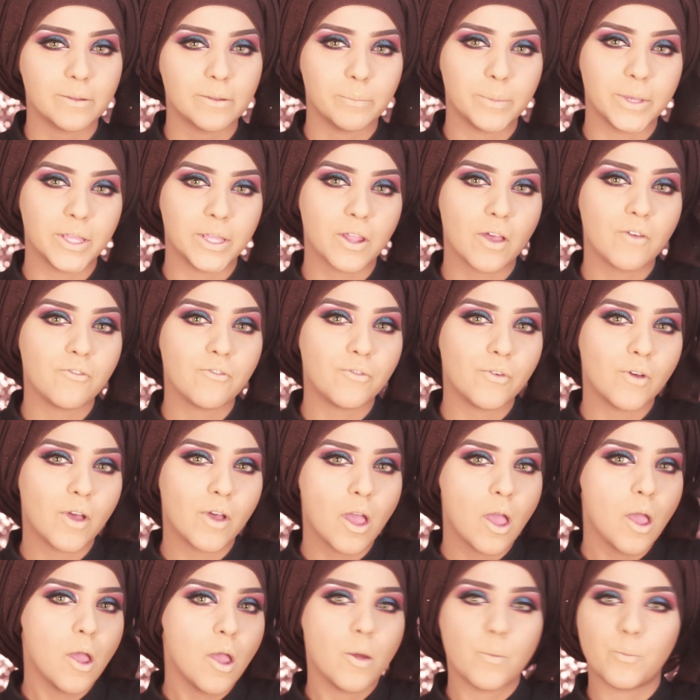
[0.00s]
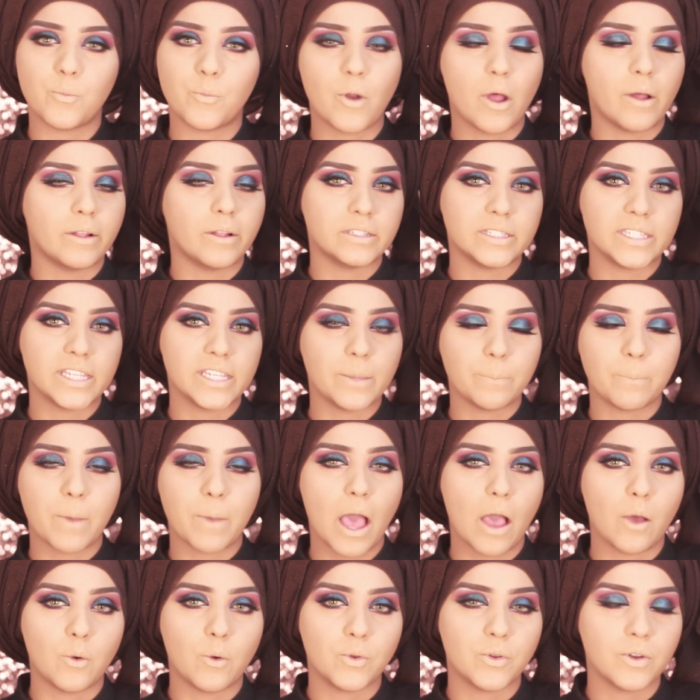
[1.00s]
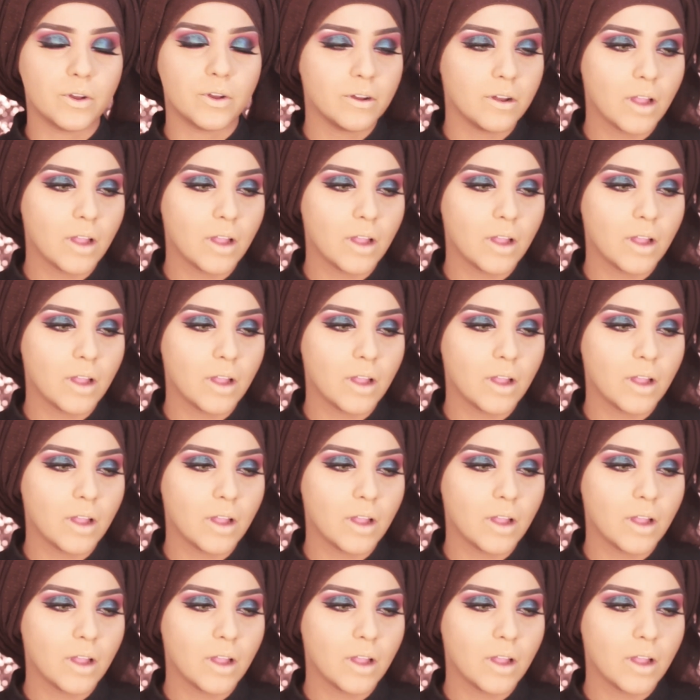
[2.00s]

bit of bronzing powder.